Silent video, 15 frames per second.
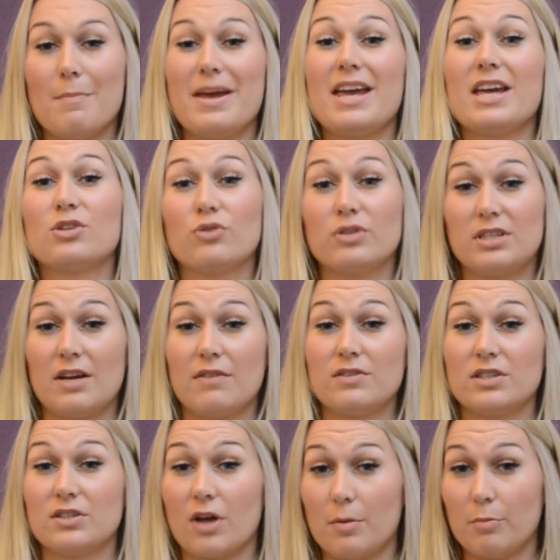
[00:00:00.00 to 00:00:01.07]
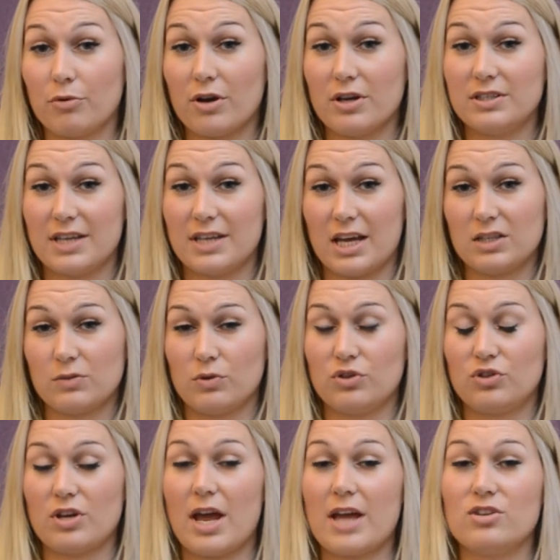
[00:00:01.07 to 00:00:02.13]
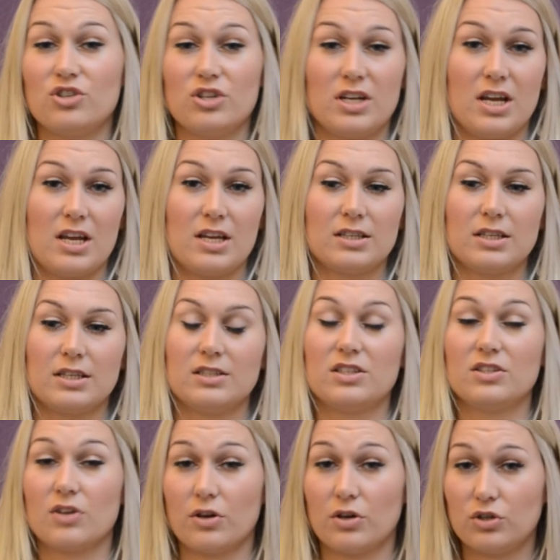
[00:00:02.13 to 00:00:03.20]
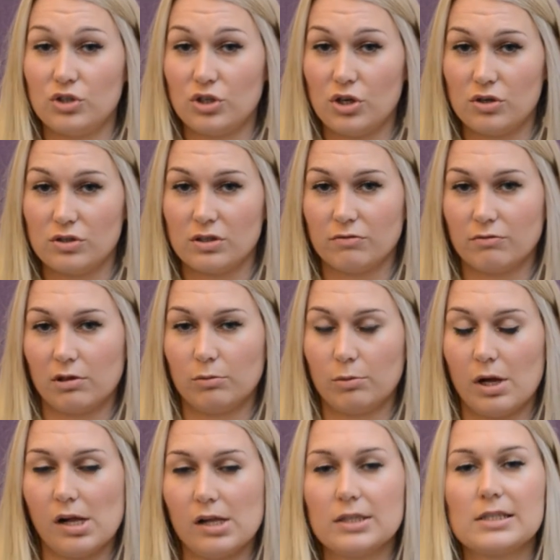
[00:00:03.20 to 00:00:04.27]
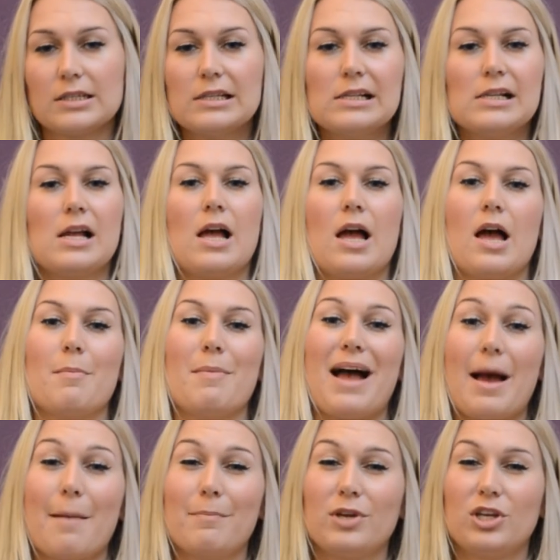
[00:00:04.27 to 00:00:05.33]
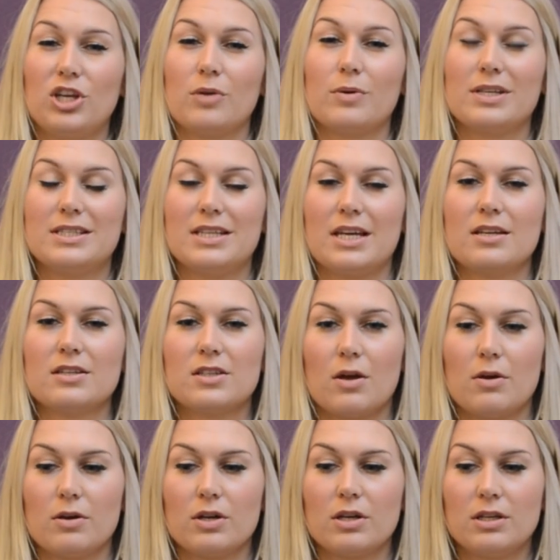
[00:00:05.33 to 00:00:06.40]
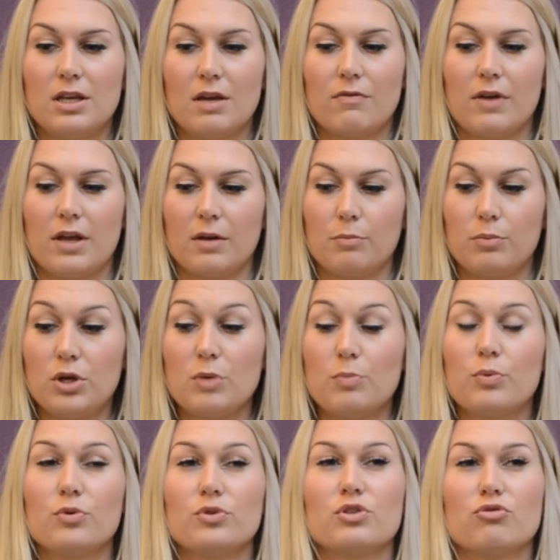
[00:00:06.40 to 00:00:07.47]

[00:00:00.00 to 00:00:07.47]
iterative design process which engineers and designers use in the real world. Ambiguity, so giving pupils